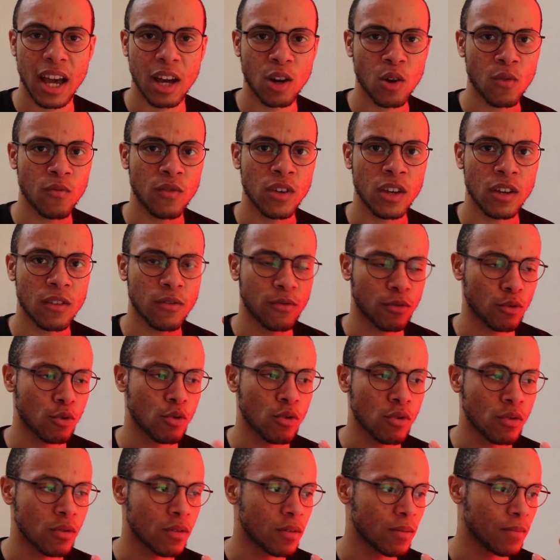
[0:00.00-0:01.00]
I don't think
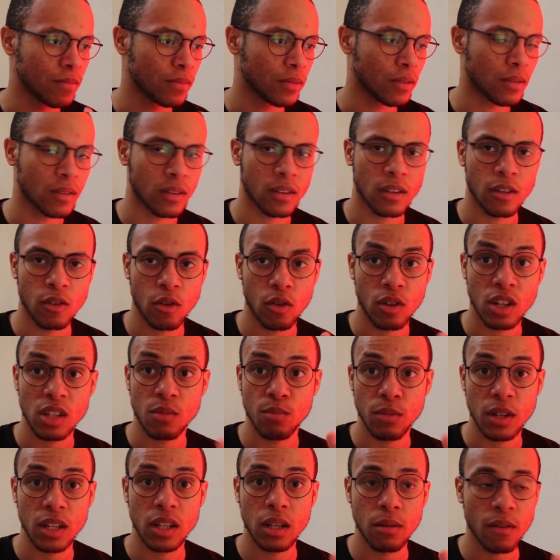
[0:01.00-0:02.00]
through, you know,
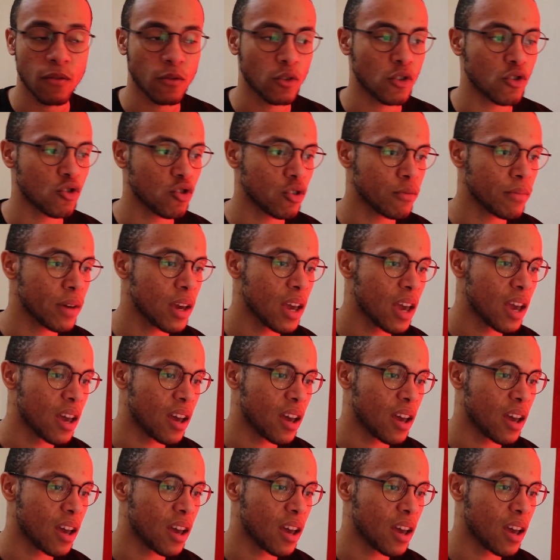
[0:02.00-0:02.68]
this medium of YouTube.